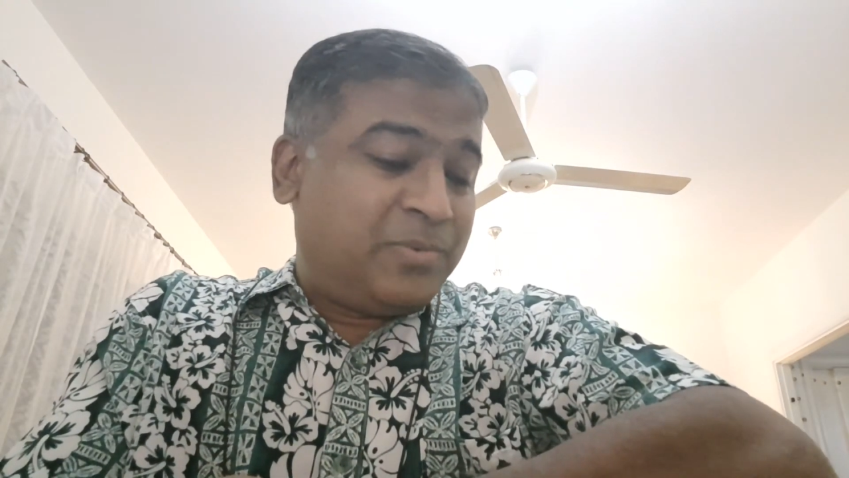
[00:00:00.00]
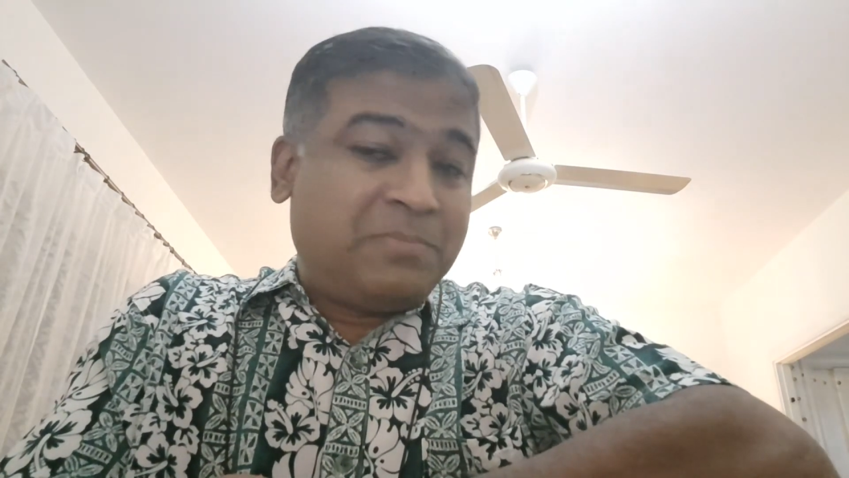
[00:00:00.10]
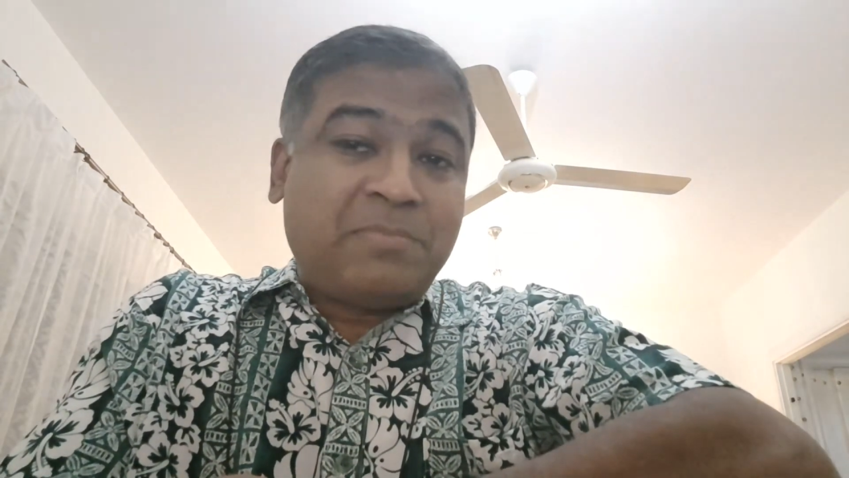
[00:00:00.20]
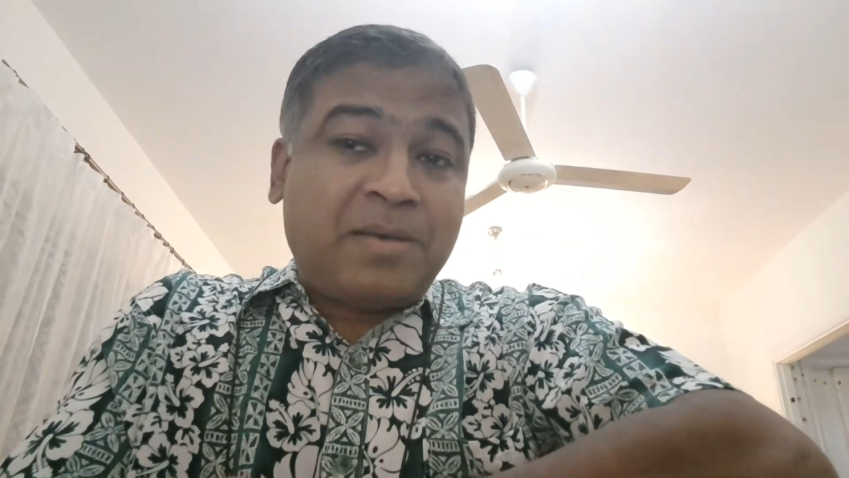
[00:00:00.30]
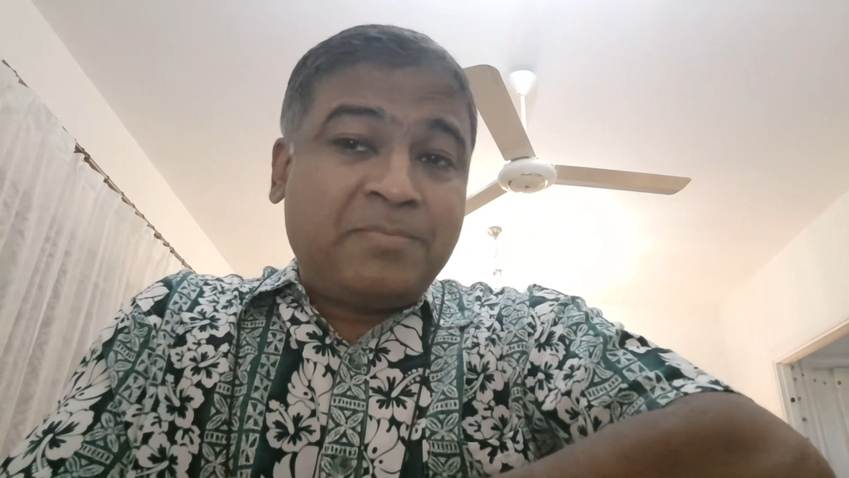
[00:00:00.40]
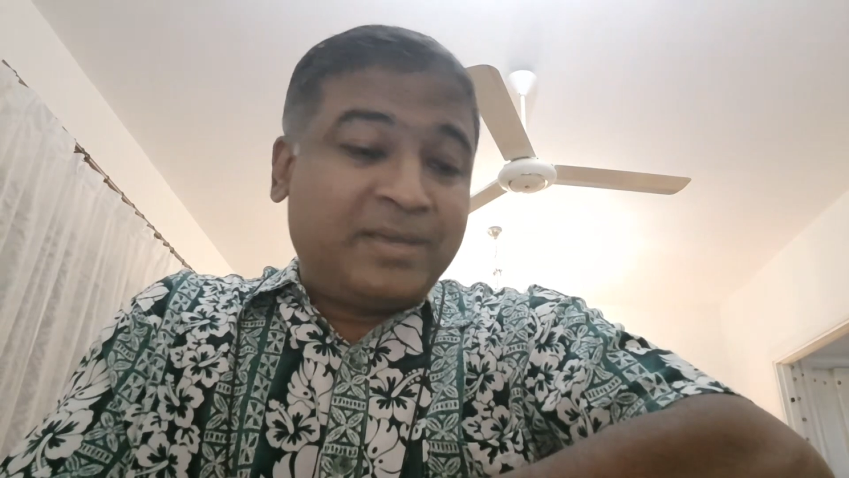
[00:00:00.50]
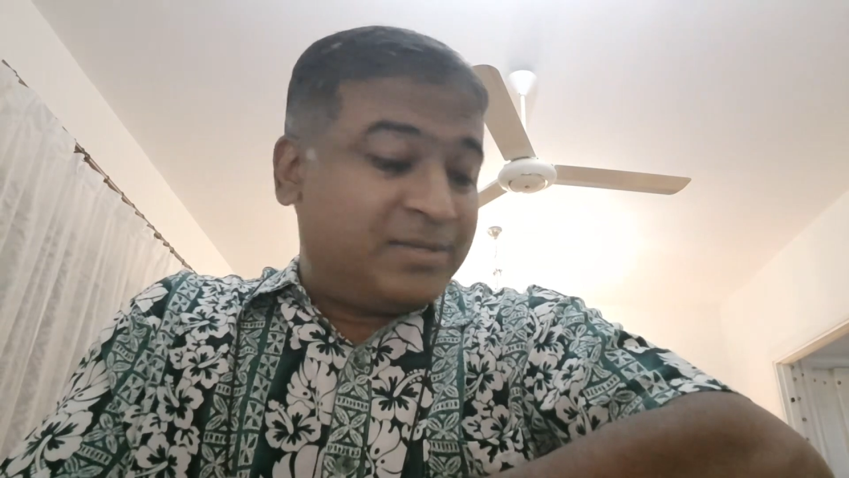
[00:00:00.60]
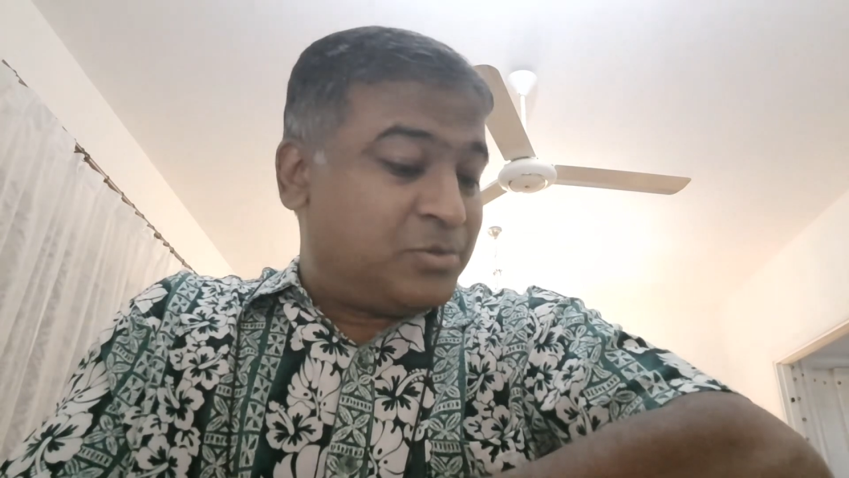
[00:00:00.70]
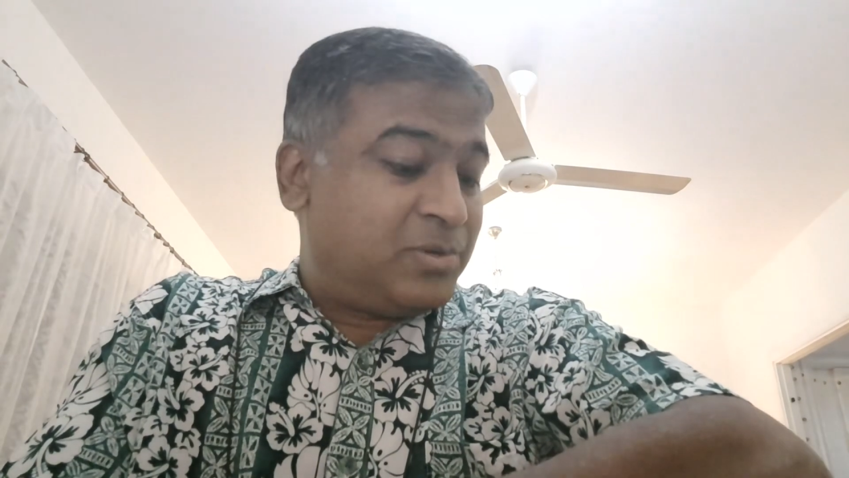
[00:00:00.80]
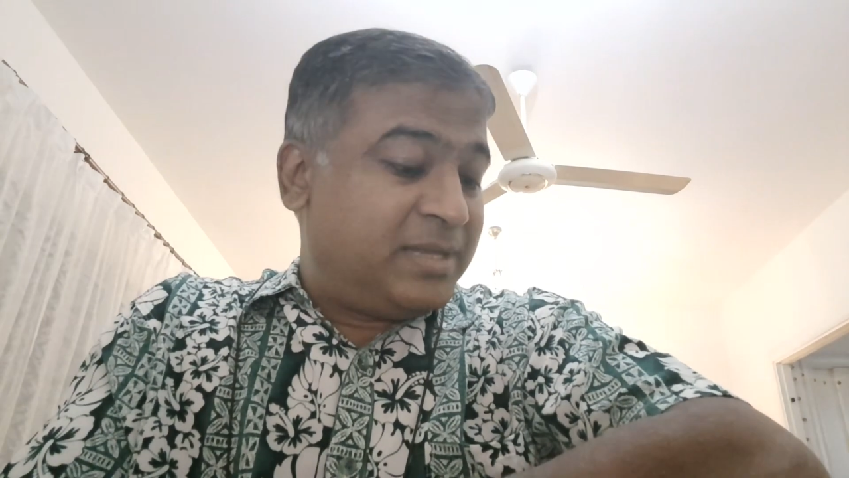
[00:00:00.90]
when mom
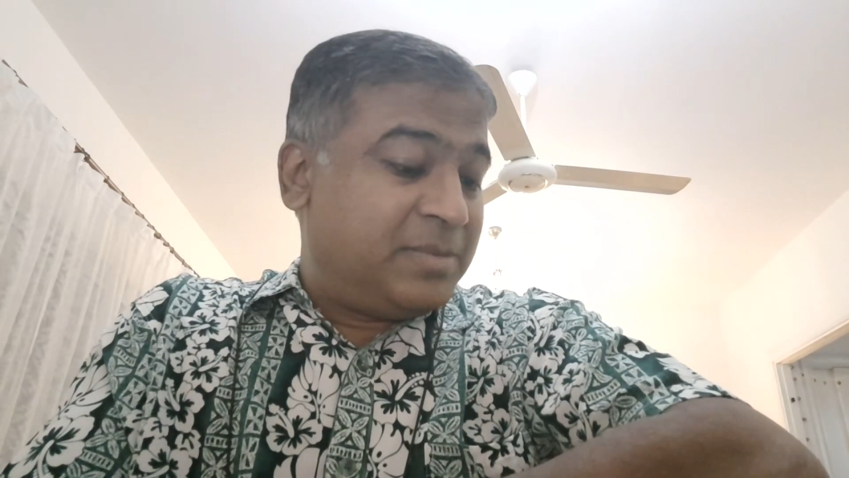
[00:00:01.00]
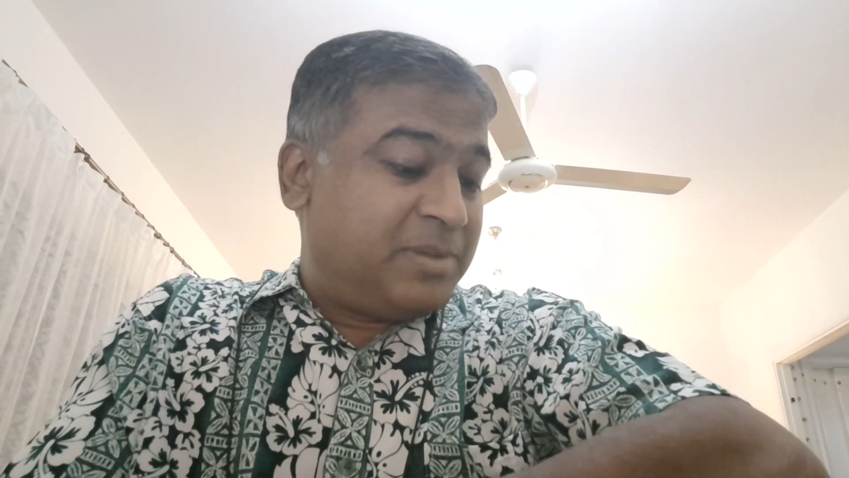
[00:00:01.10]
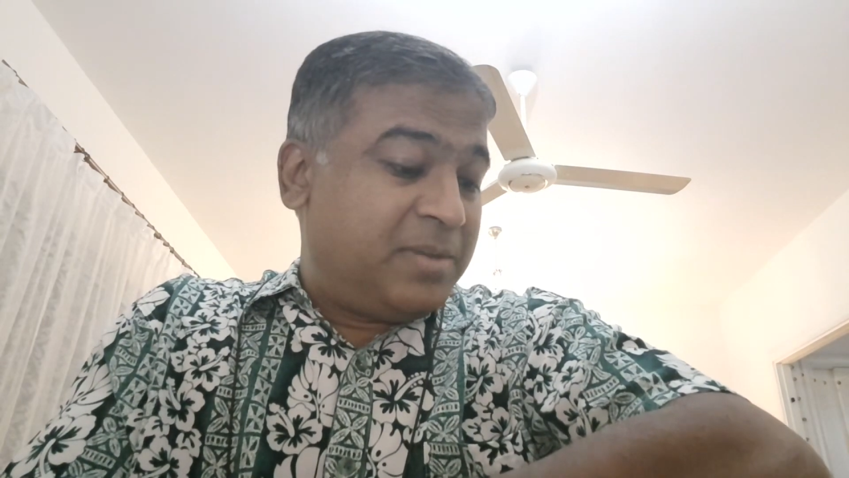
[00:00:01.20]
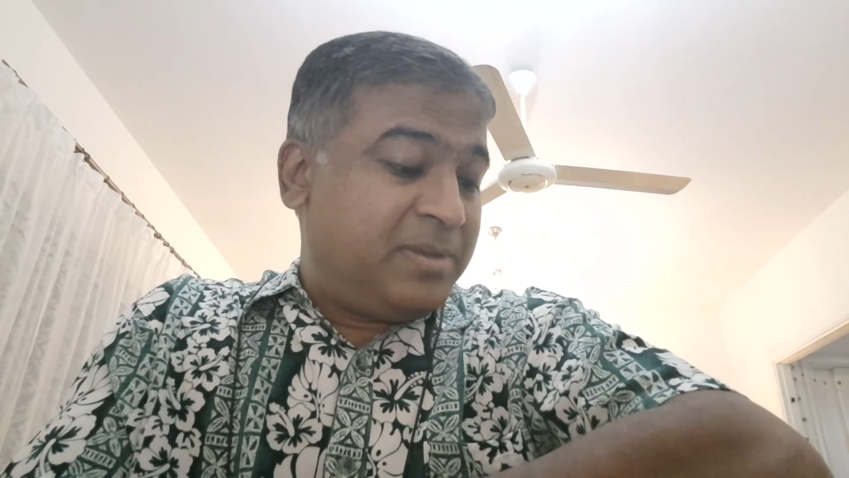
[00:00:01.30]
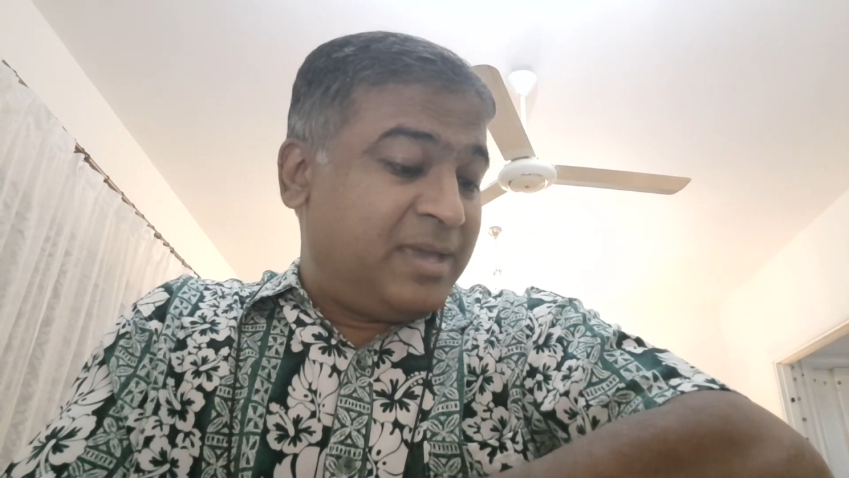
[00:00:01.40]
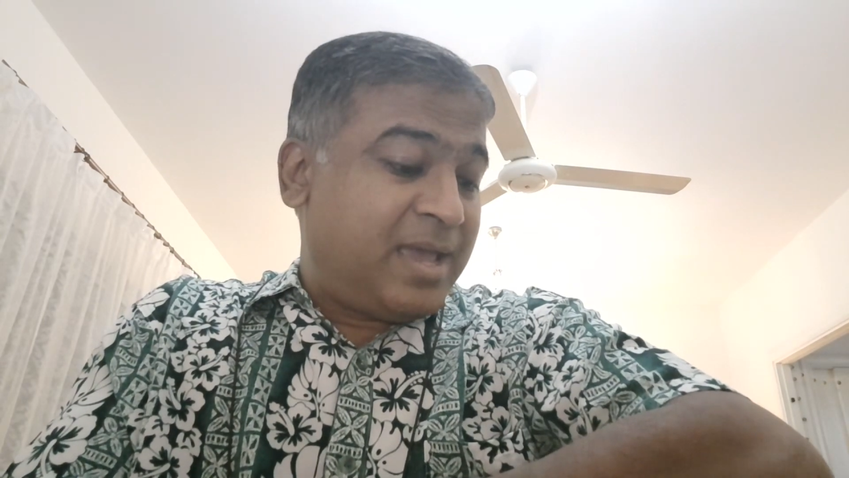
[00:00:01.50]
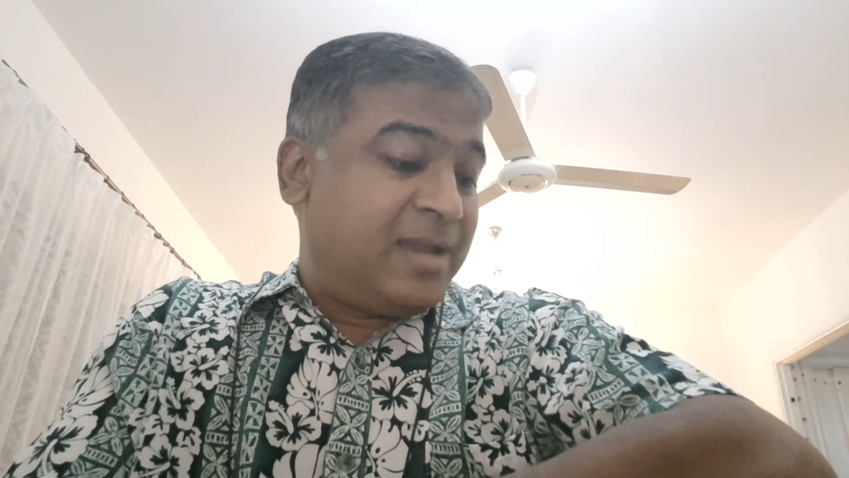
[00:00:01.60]
is holding the baby